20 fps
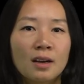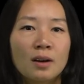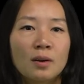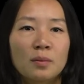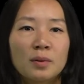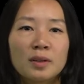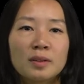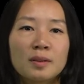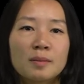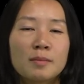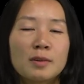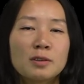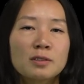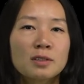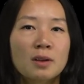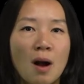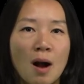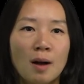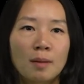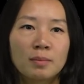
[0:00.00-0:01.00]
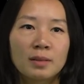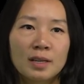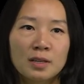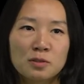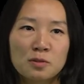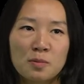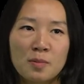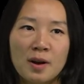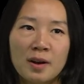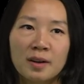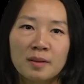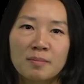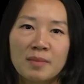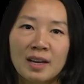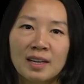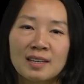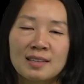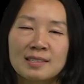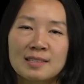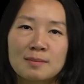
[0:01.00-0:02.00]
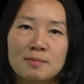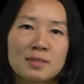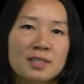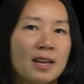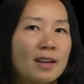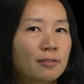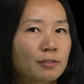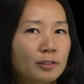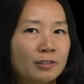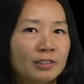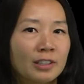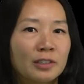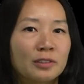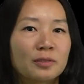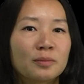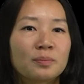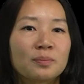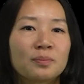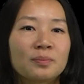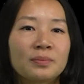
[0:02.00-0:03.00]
one of the most complex robotic mechanisms ever flown.